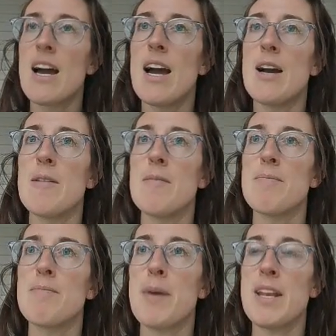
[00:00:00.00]

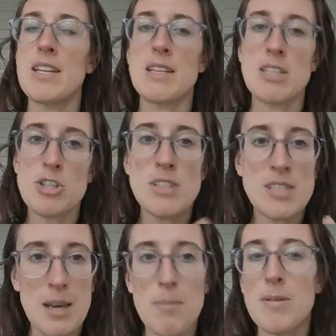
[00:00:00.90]
but it should
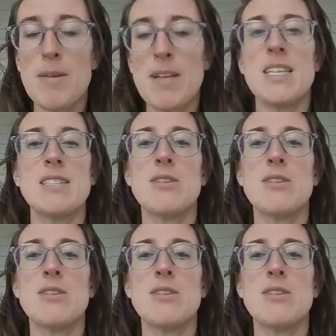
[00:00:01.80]
supplement it.